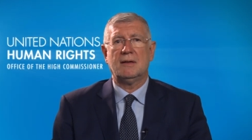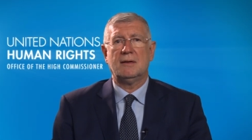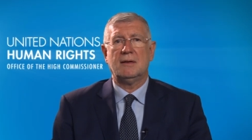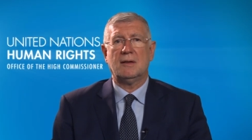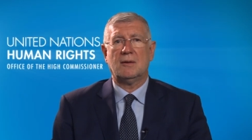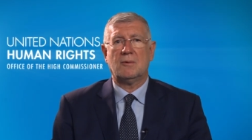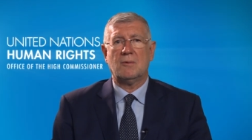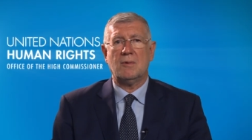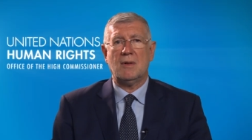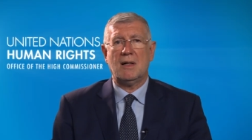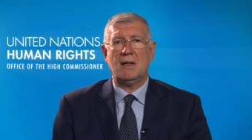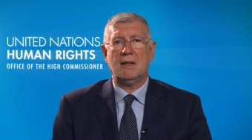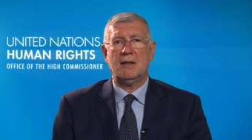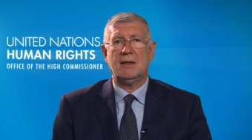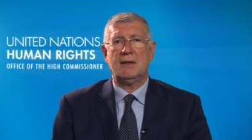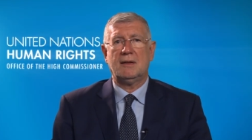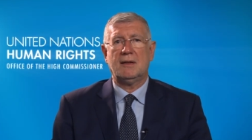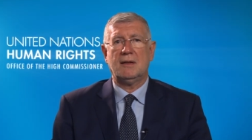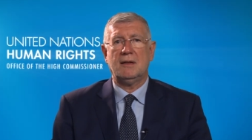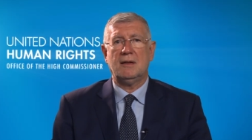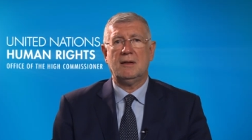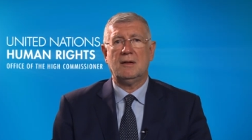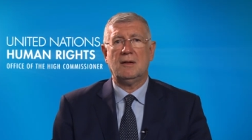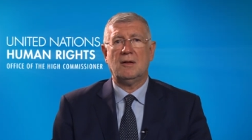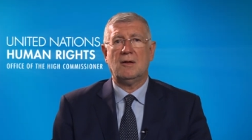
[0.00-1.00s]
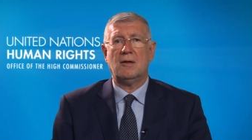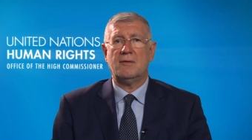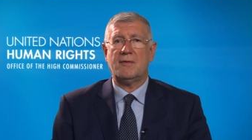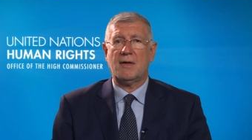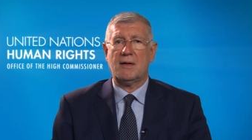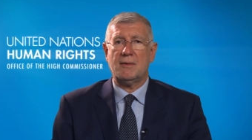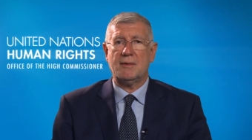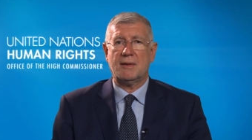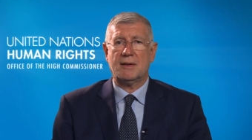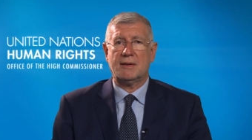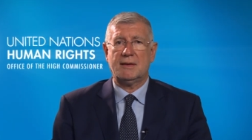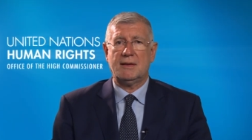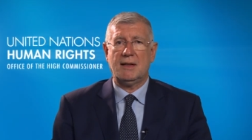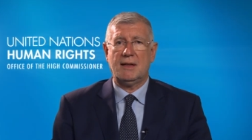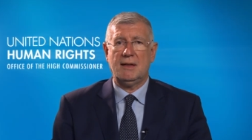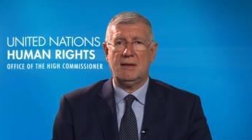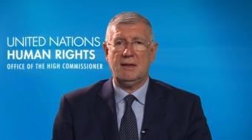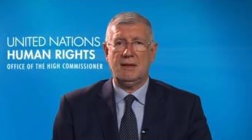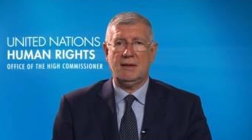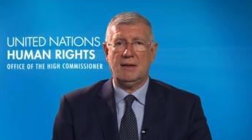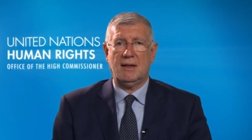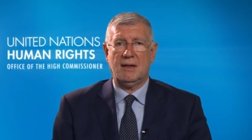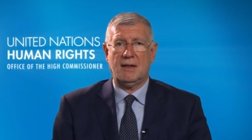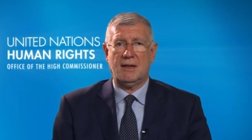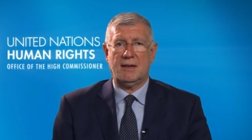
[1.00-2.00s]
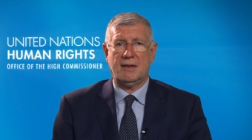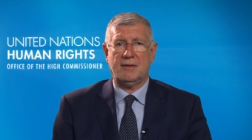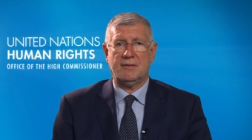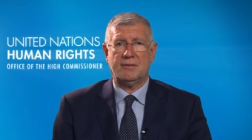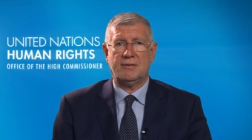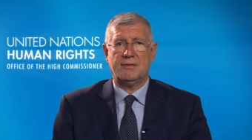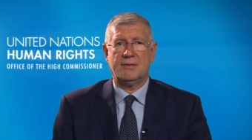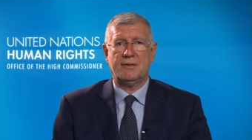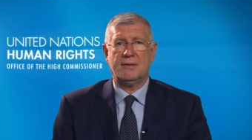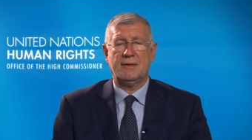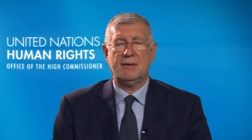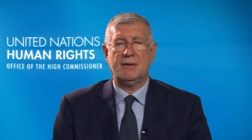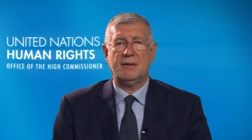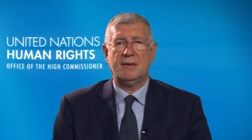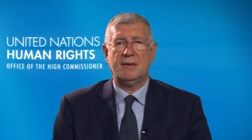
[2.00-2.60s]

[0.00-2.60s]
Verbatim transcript: the quality of our daily life.